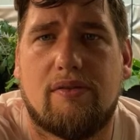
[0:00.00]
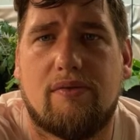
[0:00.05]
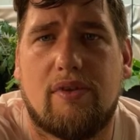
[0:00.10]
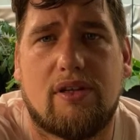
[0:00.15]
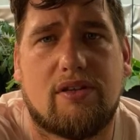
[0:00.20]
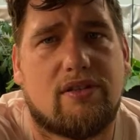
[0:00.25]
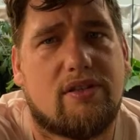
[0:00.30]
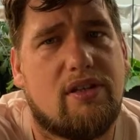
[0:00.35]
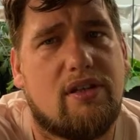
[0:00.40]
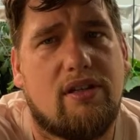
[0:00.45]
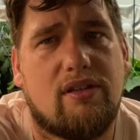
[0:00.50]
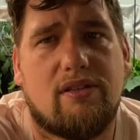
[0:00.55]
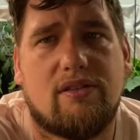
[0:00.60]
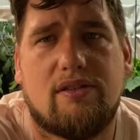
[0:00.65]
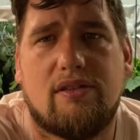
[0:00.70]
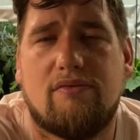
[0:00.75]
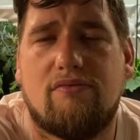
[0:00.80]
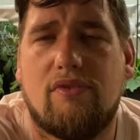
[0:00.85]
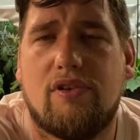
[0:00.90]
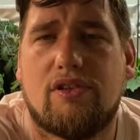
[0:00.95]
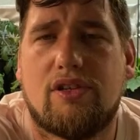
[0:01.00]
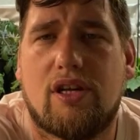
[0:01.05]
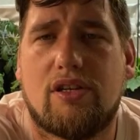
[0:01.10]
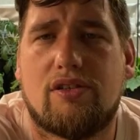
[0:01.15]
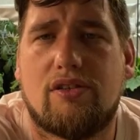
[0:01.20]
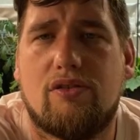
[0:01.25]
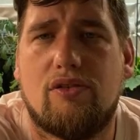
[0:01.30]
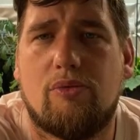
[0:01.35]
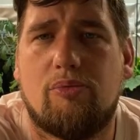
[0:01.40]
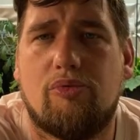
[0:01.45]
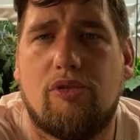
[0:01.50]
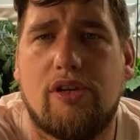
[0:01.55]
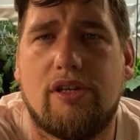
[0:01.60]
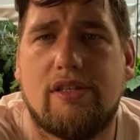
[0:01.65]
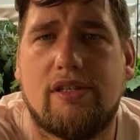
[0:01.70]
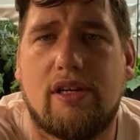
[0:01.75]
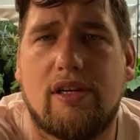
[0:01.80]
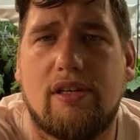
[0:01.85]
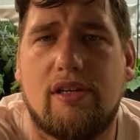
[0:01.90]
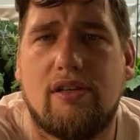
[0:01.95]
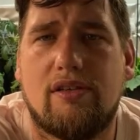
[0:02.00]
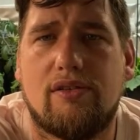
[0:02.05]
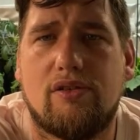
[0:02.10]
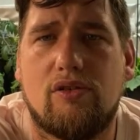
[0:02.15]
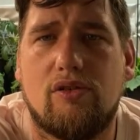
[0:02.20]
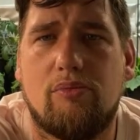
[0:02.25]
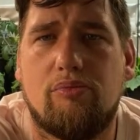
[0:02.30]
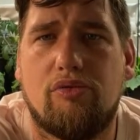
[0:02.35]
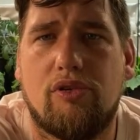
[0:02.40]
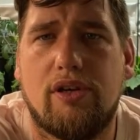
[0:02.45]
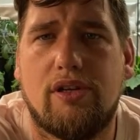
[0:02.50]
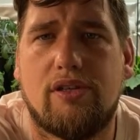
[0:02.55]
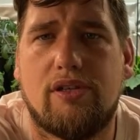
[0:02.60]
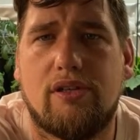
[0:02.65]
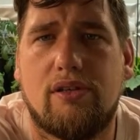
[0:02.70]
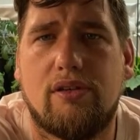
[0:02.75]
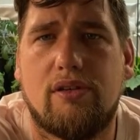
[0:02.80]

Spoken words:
That's it, Rich. That's a good price. That's a good price.